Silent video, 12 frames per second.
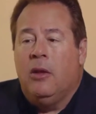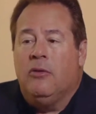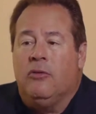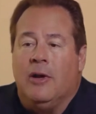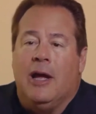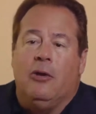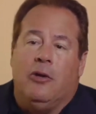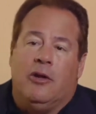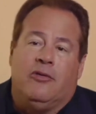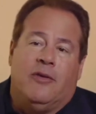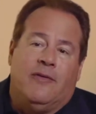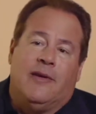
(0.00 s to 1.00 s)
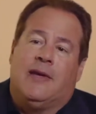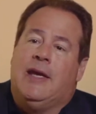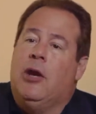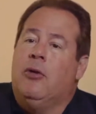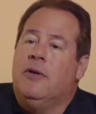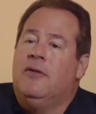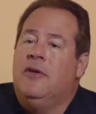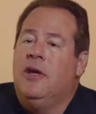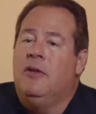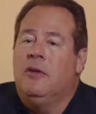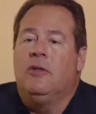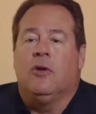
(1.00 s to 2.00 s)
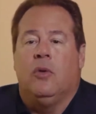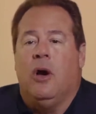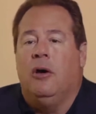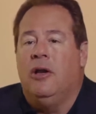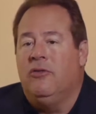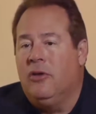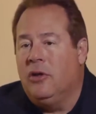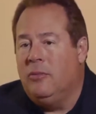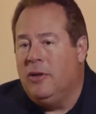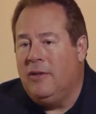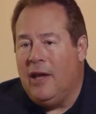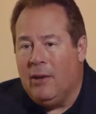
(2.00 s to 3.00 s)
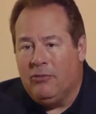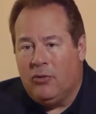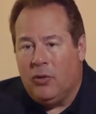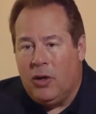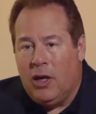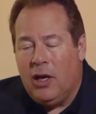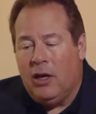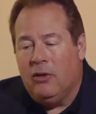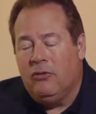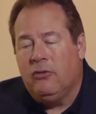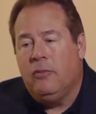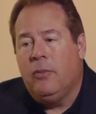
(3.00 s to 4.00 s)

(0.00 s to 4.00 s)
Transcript: So not only is it a guarantee that the quality is going to be the absolute highest,